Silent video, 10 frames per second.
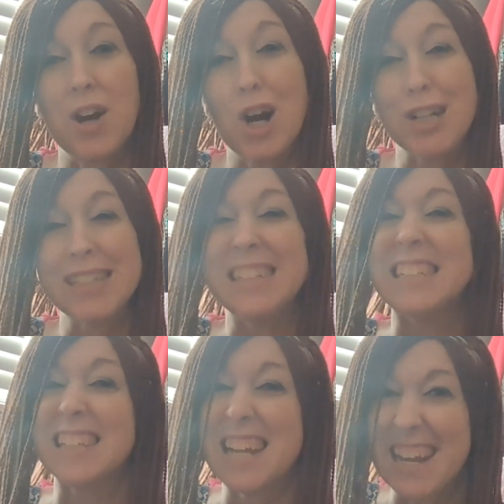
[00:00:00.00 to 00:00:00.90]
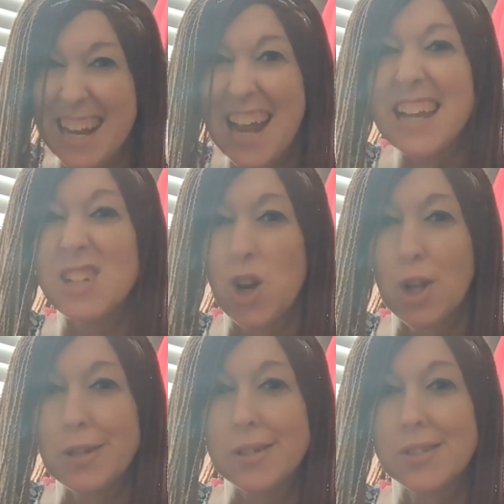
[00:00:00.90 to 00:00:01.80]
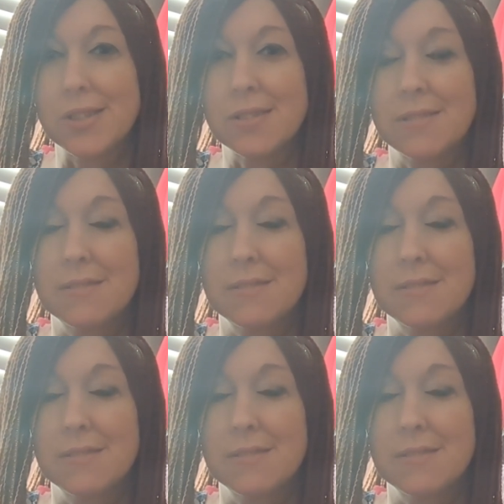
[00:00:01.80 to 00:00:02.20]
carton is $9.